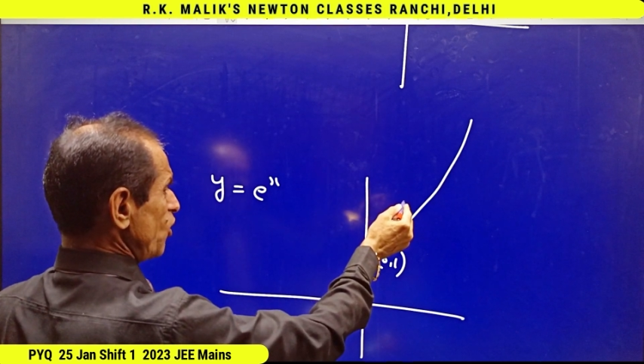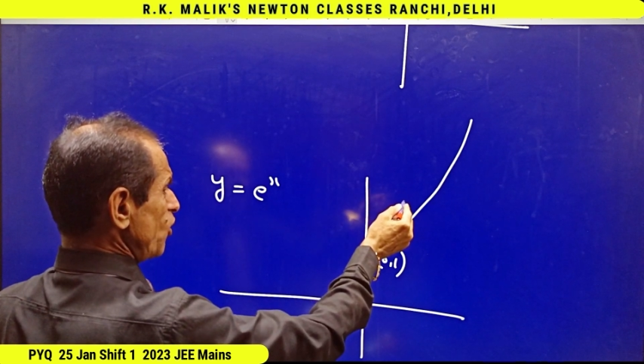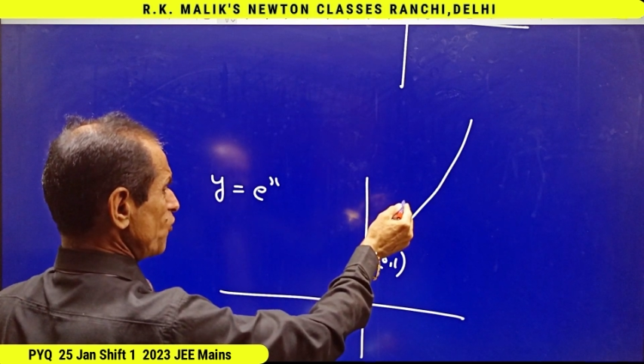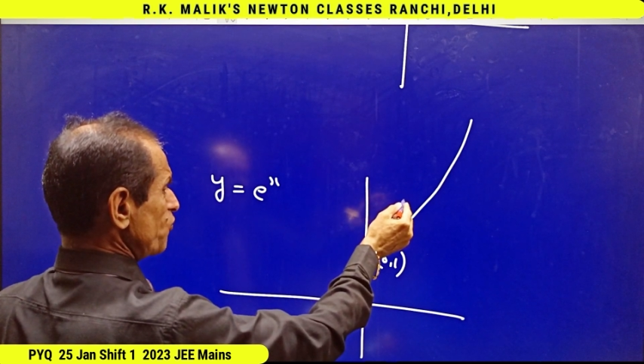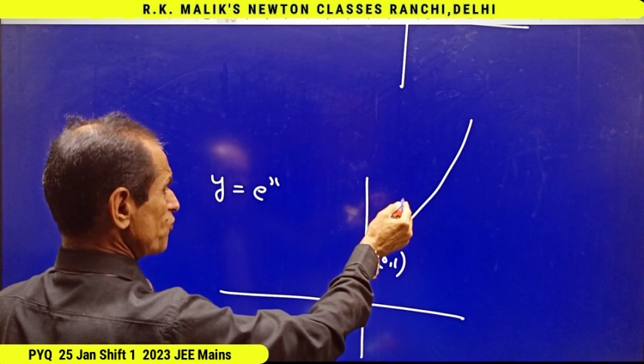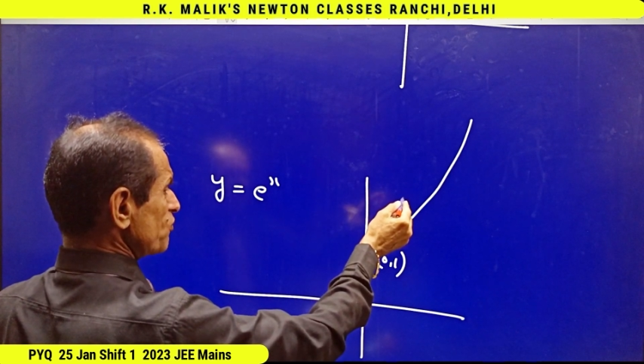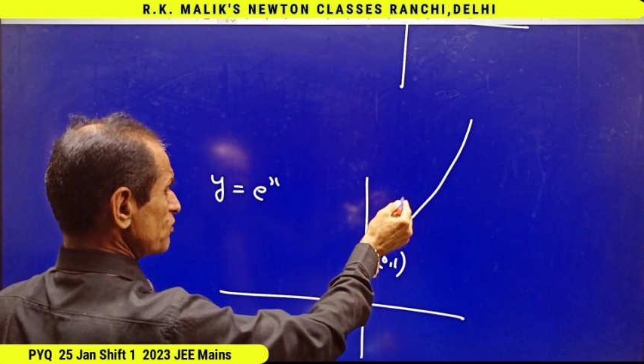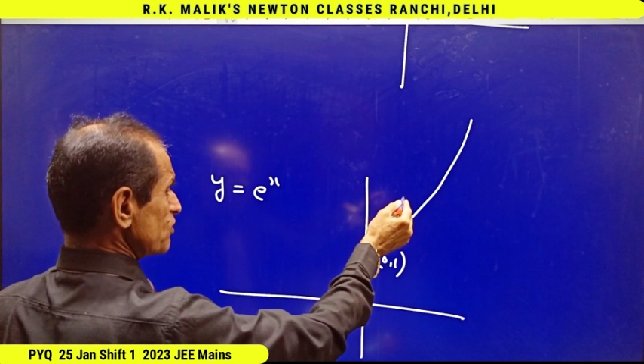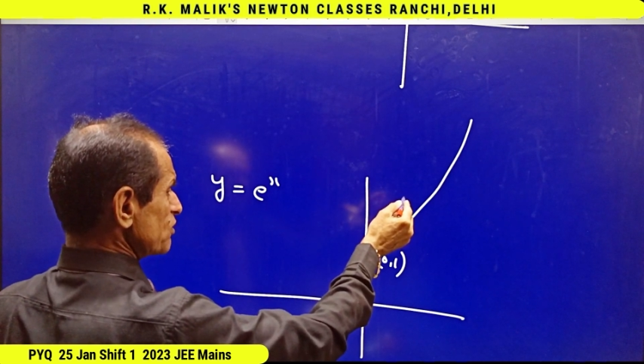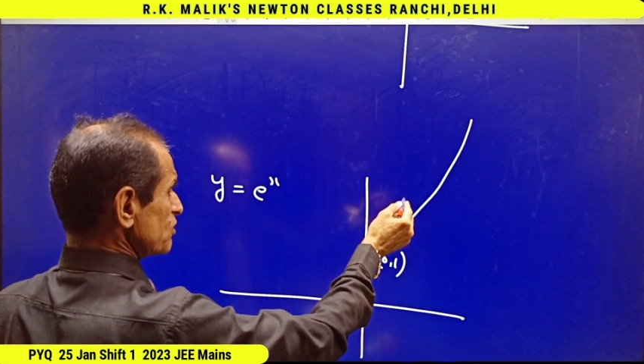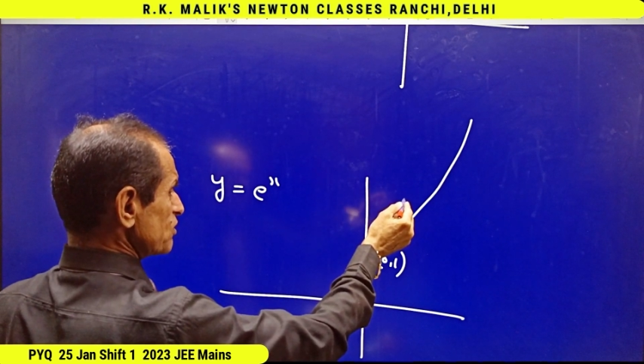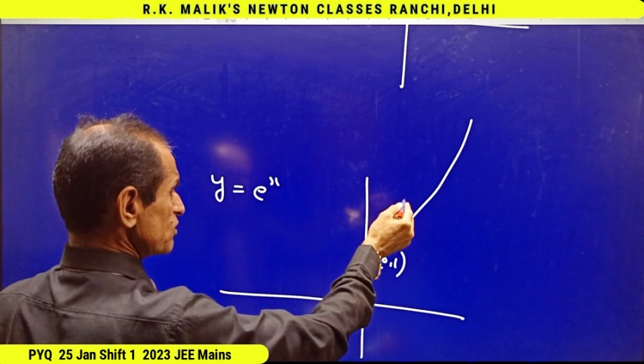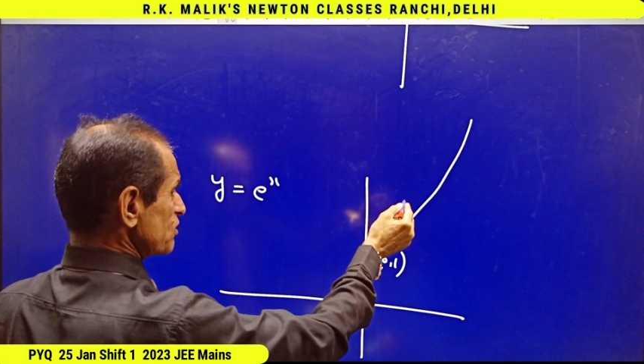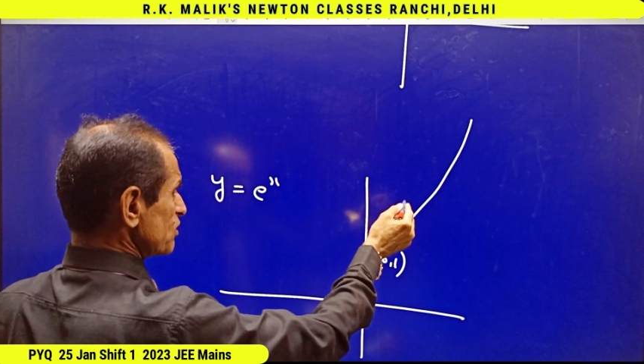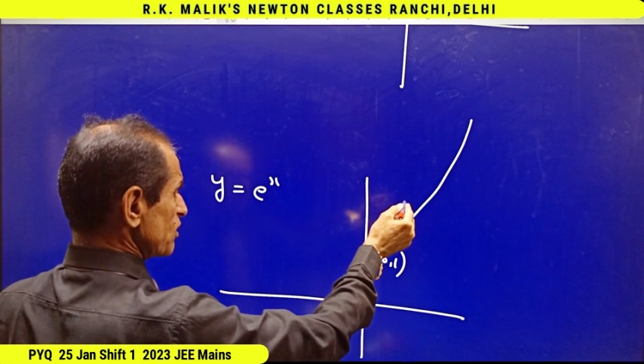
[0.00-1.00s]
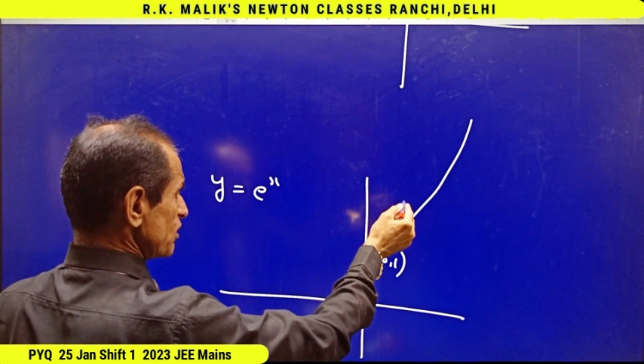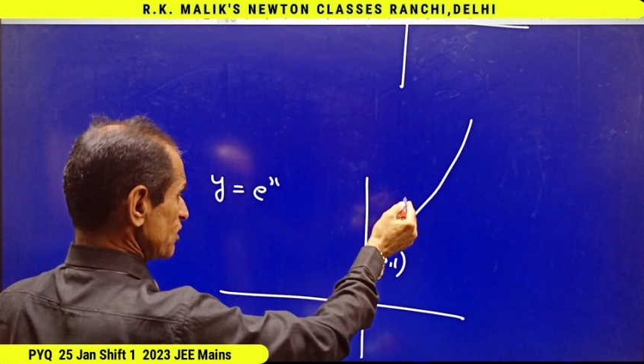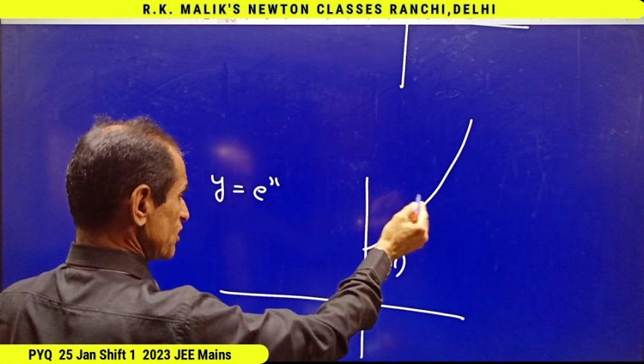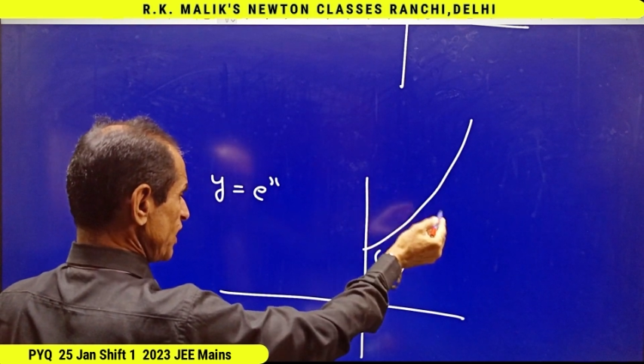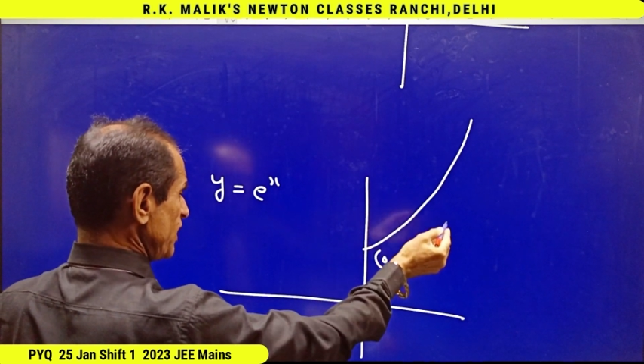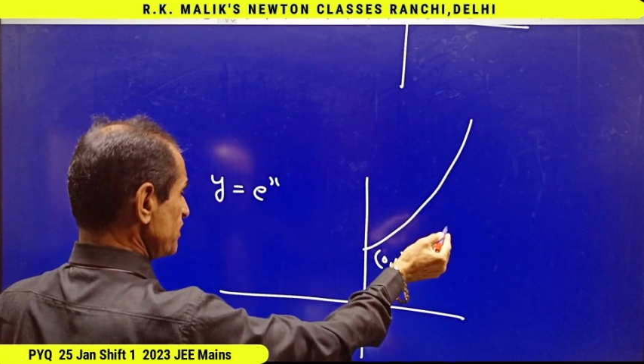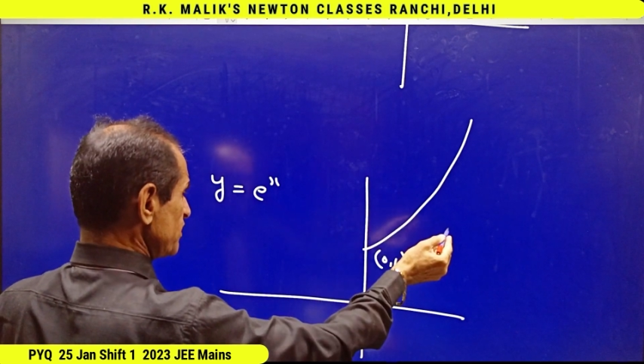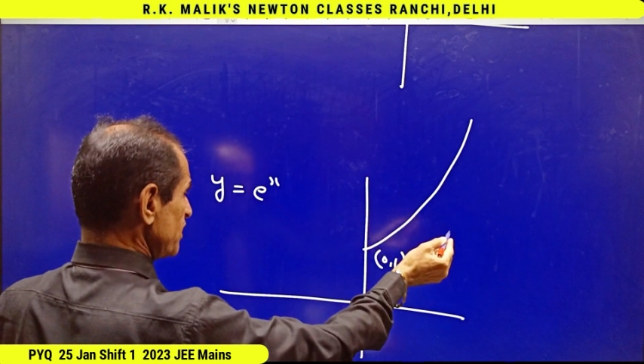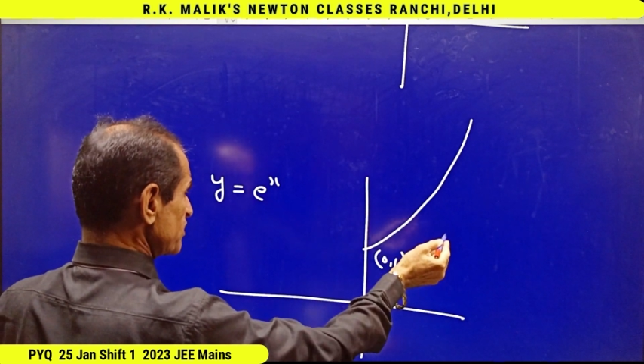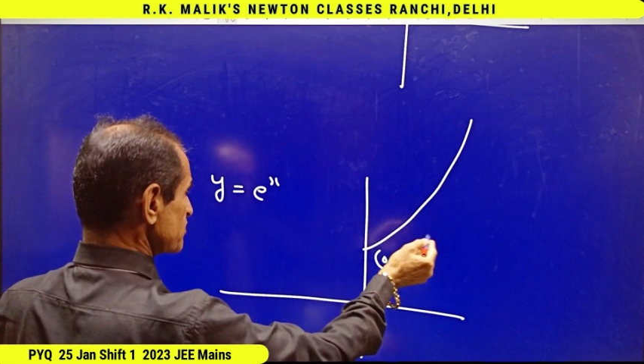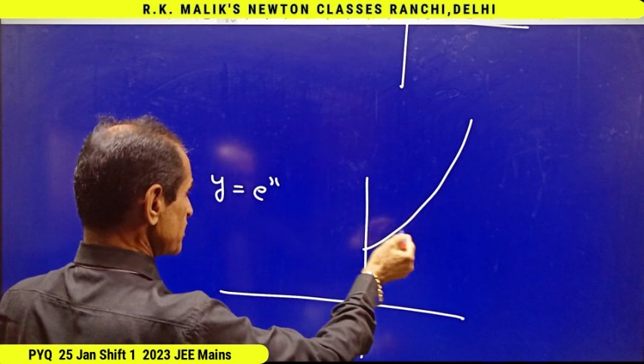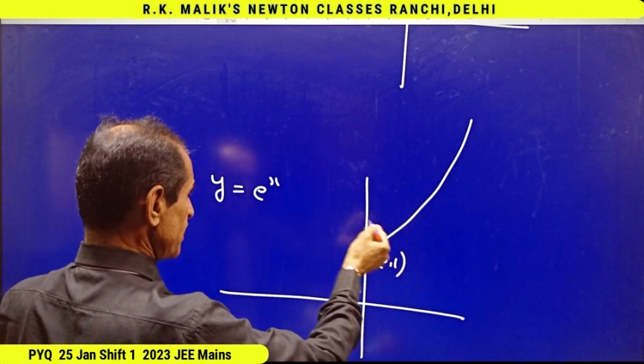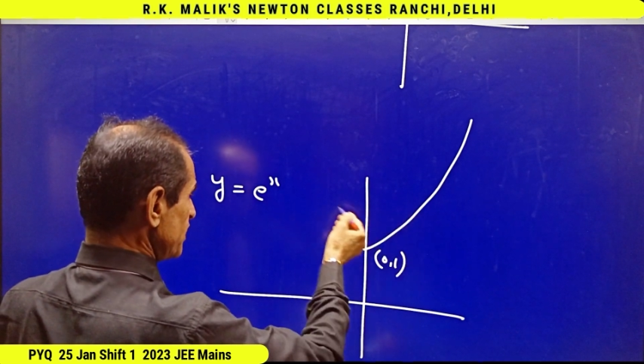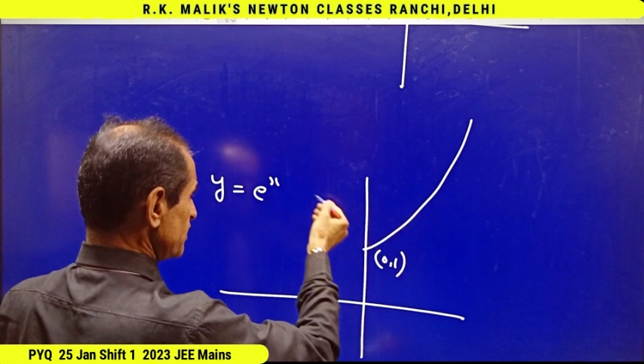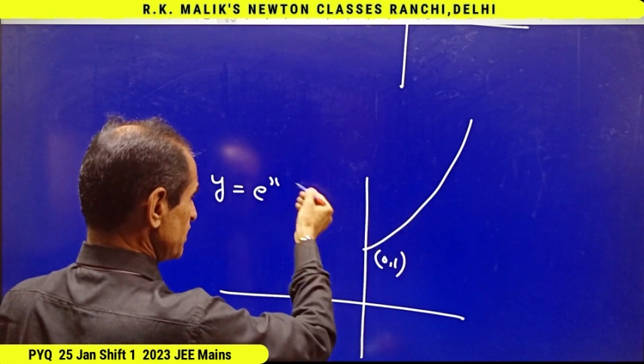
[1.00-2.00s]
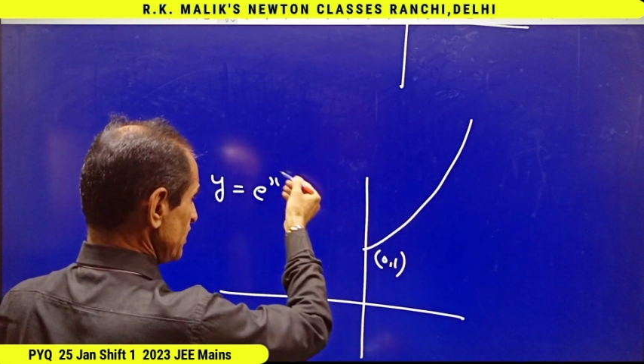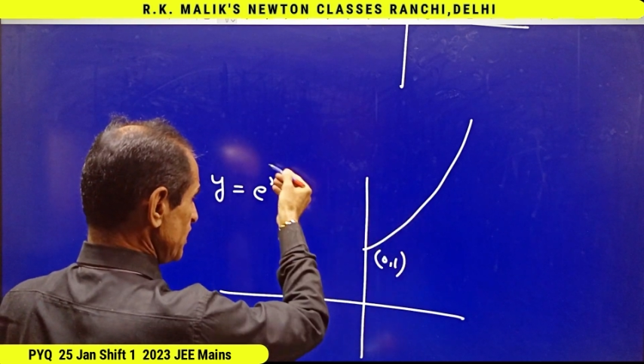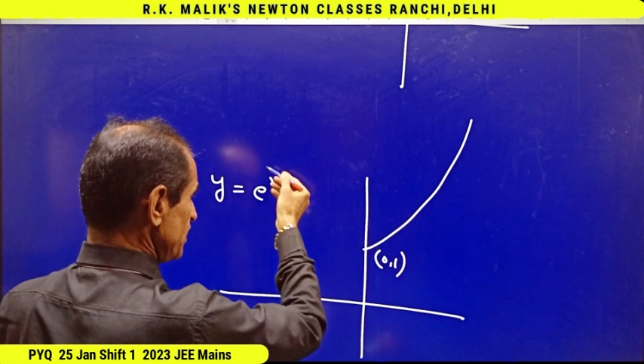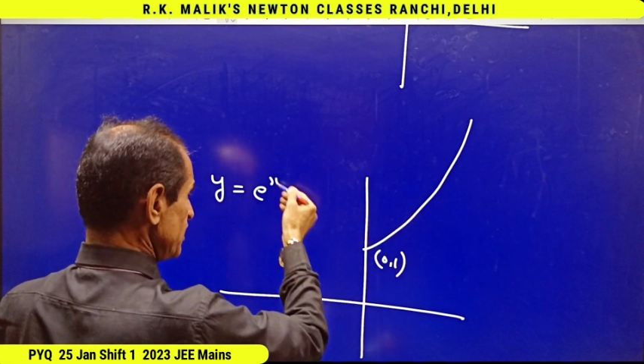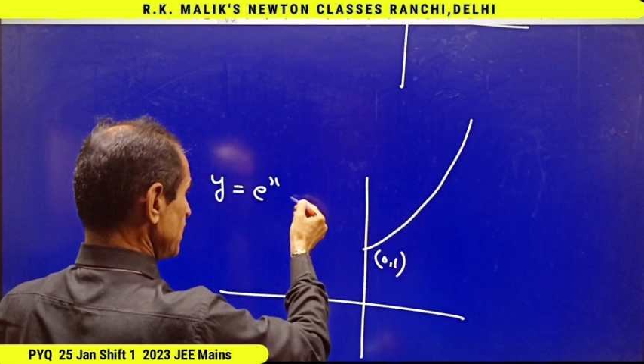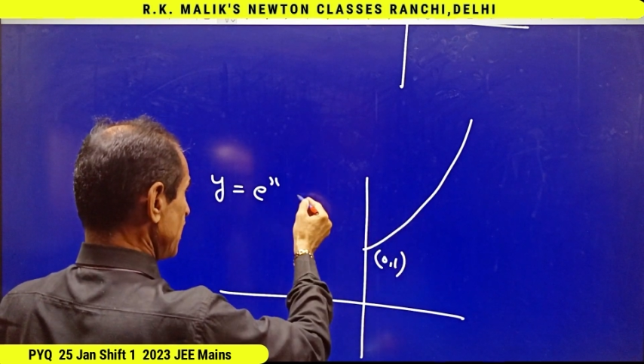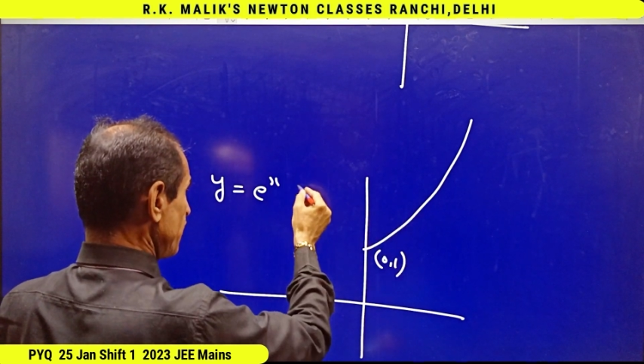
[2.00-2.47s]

of right hand side in